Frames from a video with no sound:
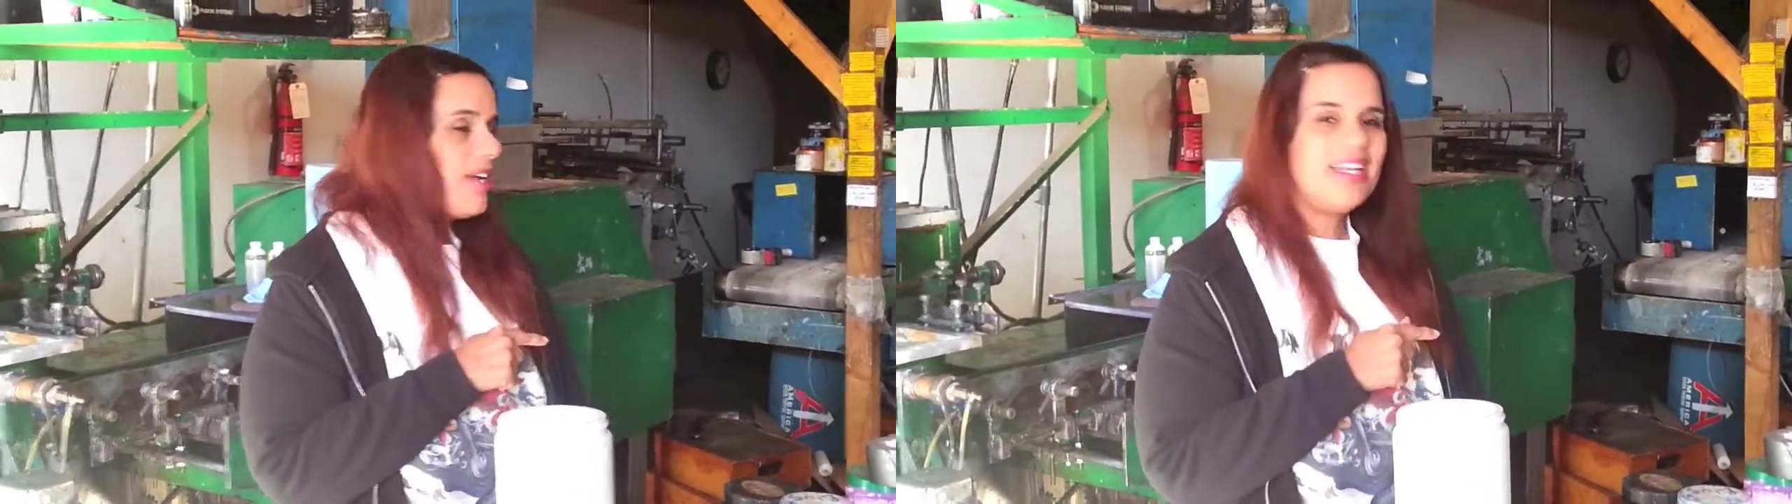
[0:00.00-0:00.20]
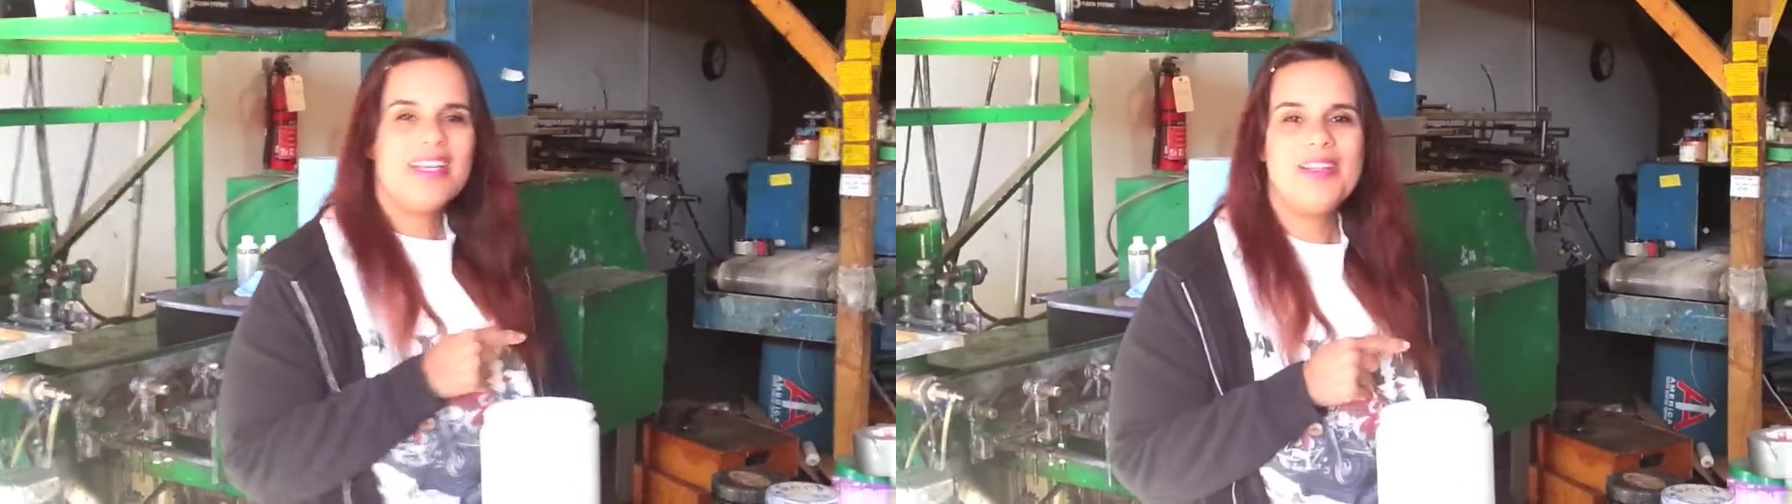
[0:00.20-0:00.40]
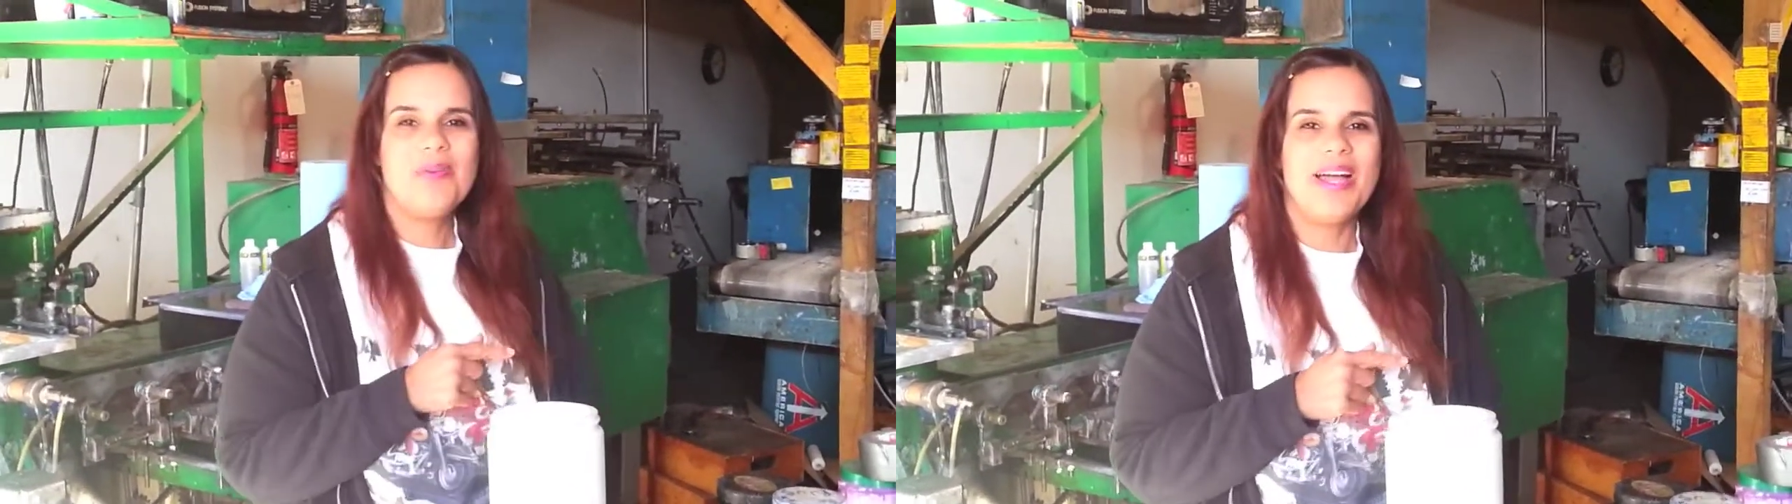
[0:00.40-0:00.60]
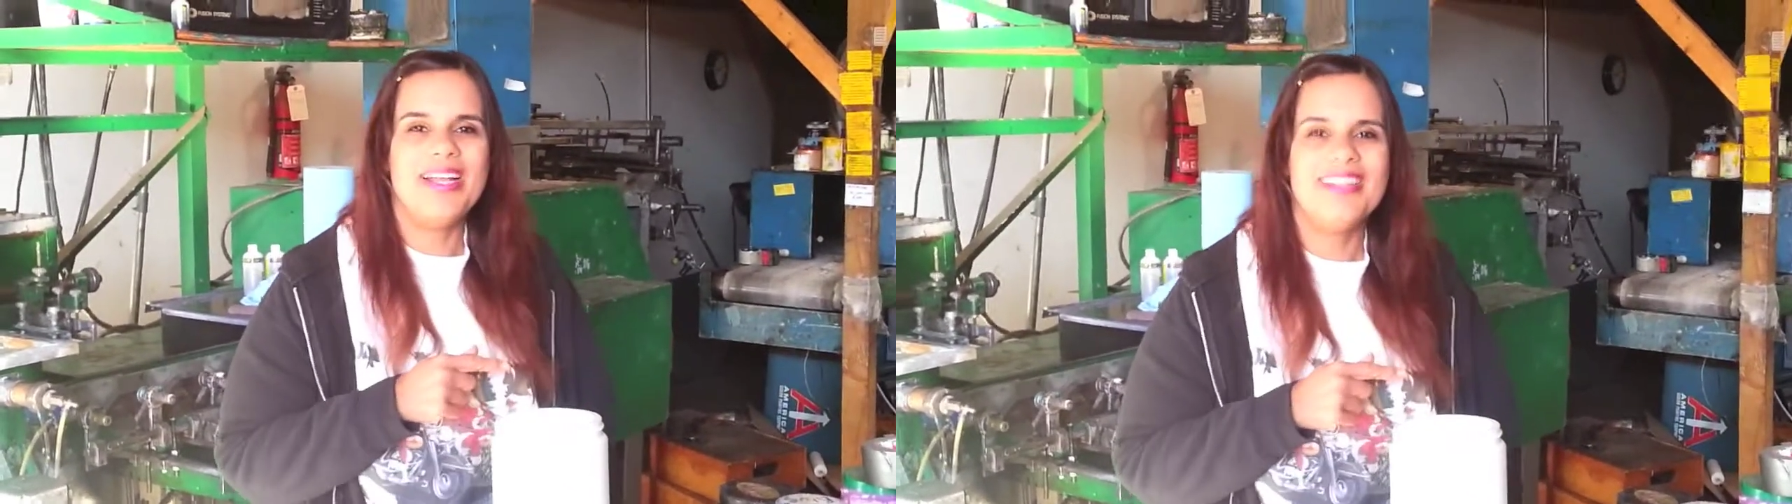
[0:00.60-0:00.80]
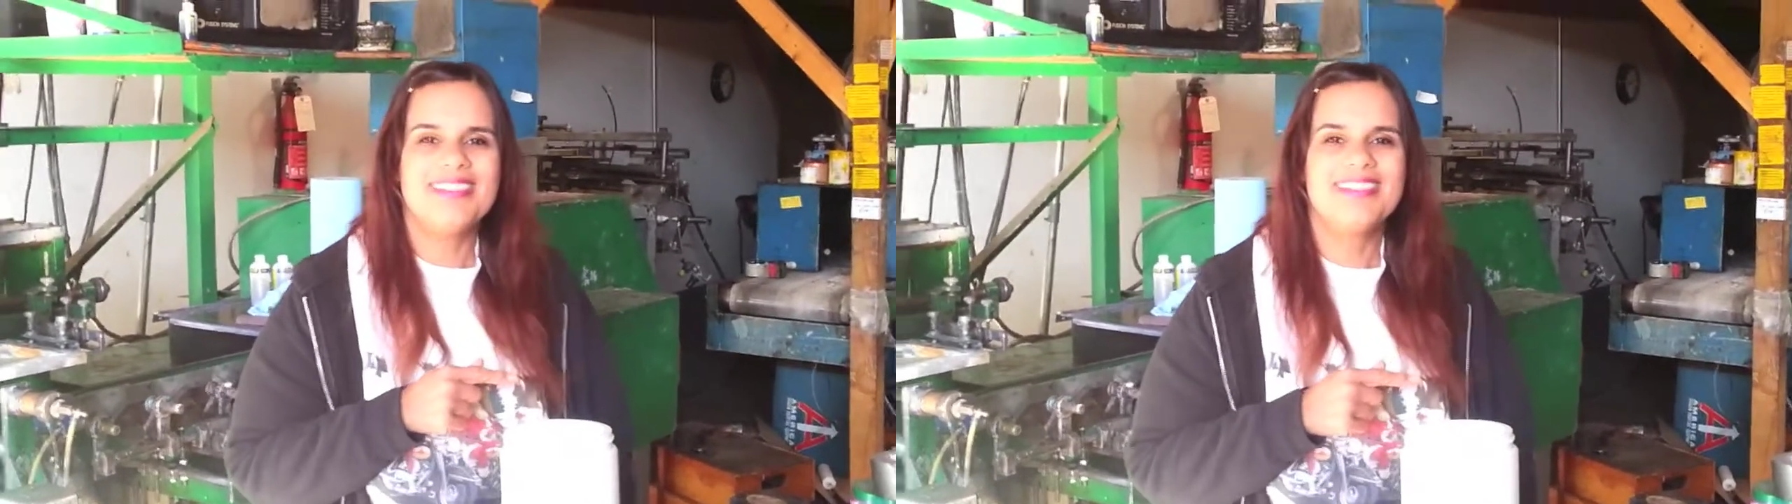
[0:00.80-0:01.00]

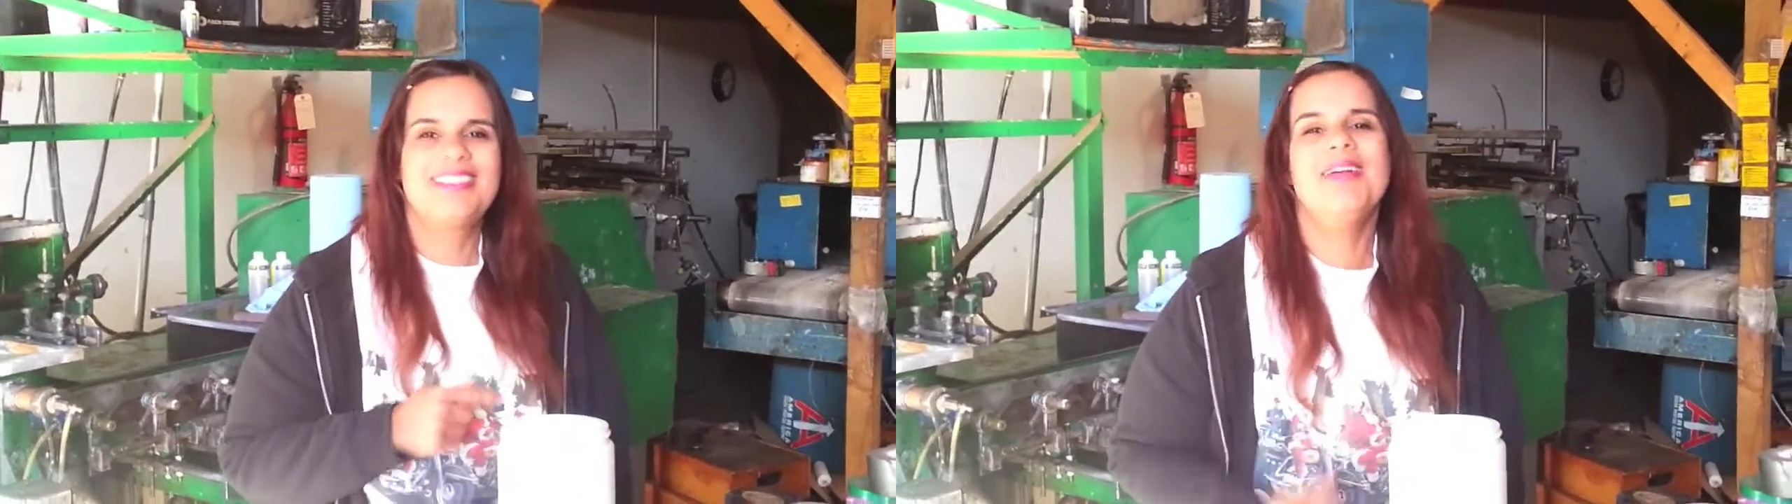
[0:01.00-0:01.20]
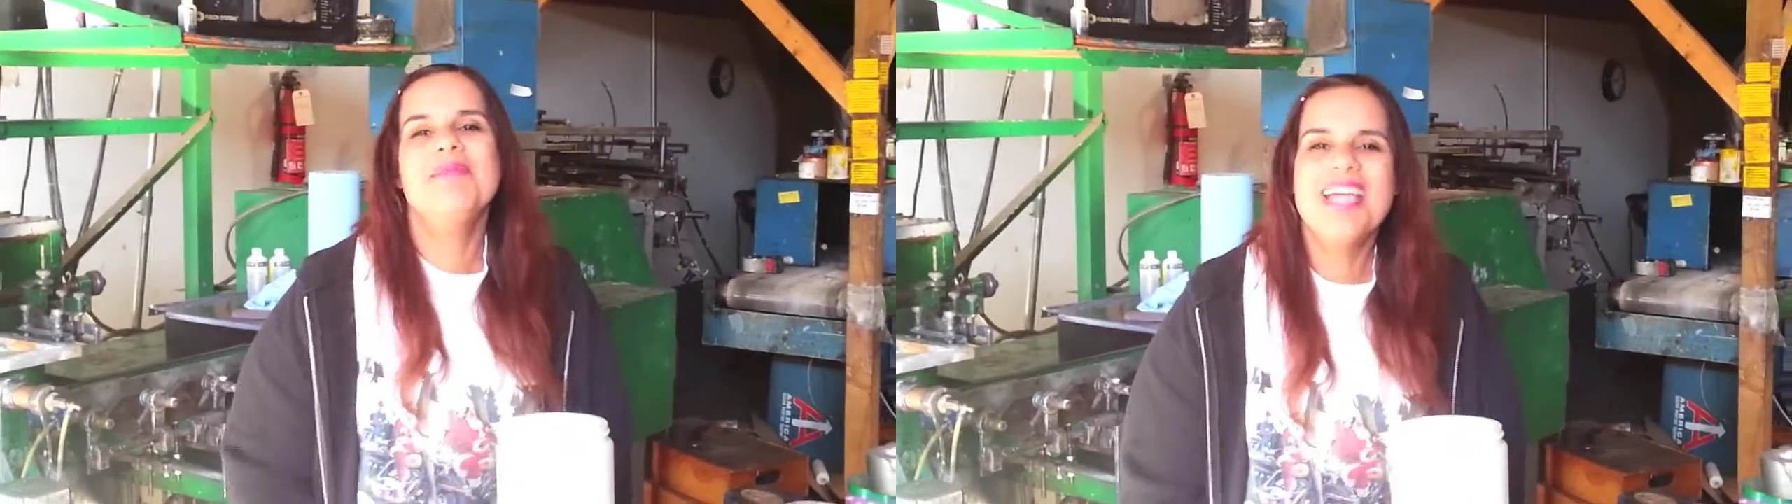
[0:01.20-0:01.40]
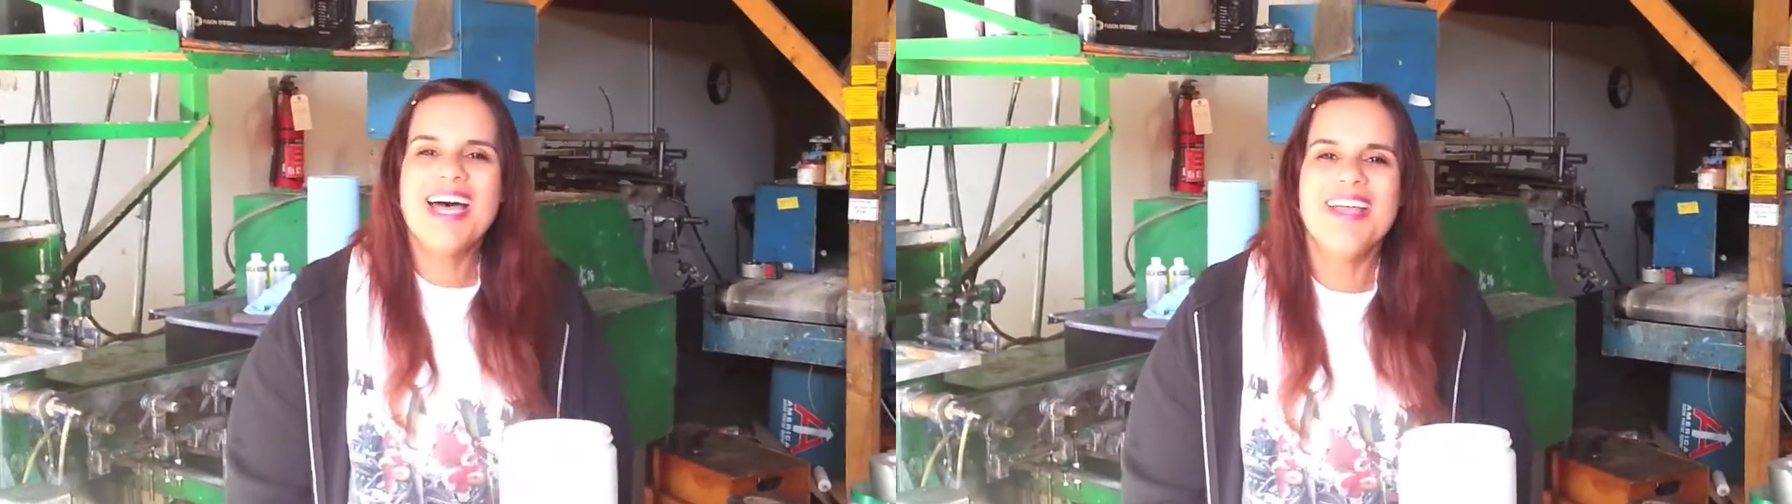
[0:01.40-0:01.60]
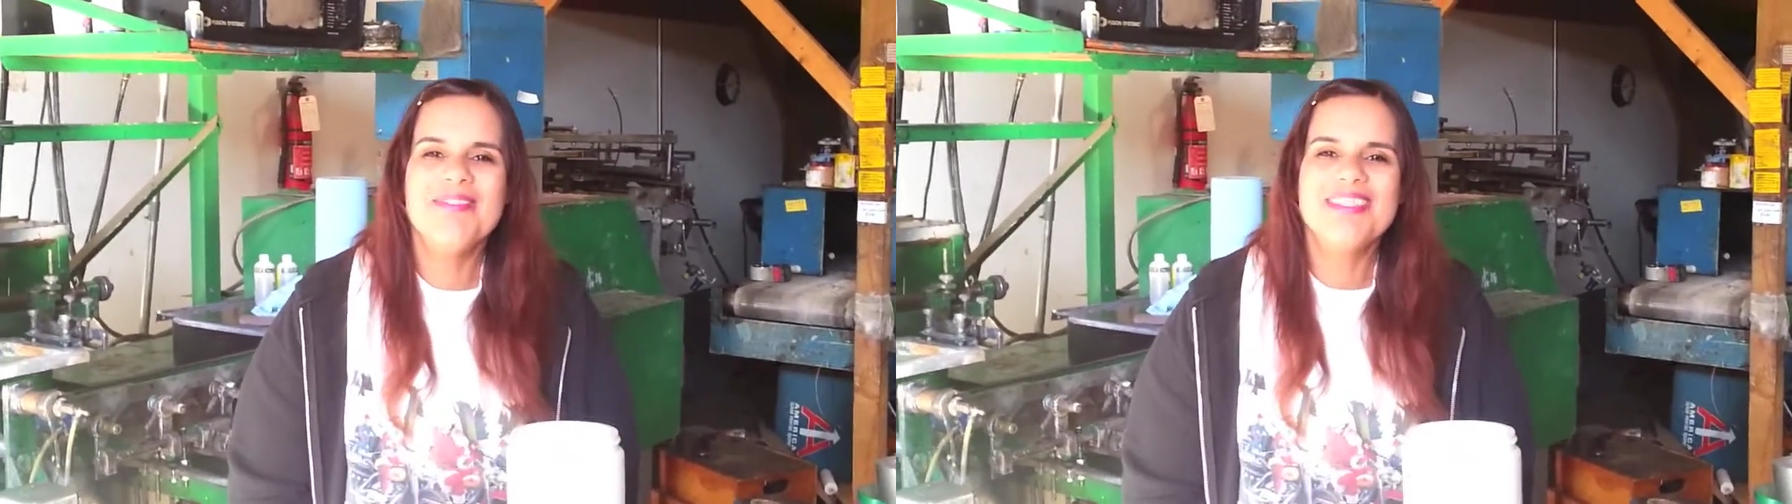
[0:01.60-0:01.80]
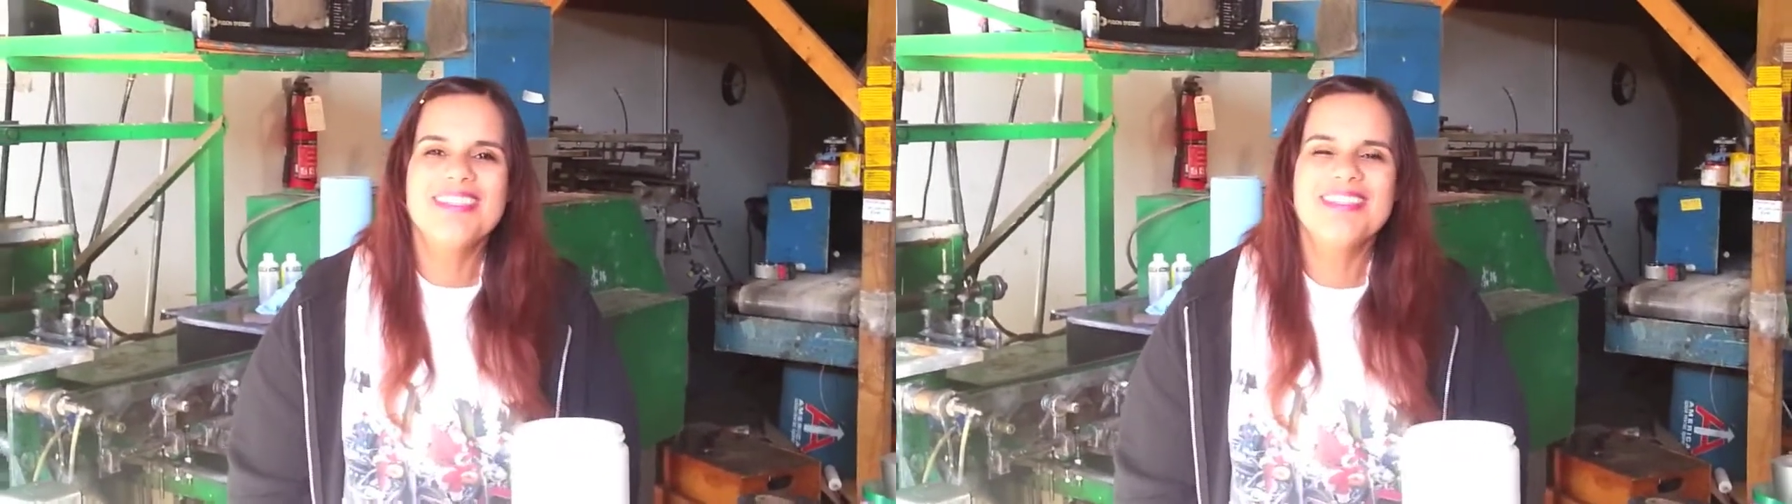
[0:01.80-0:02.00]
Sometimes. Sometimes?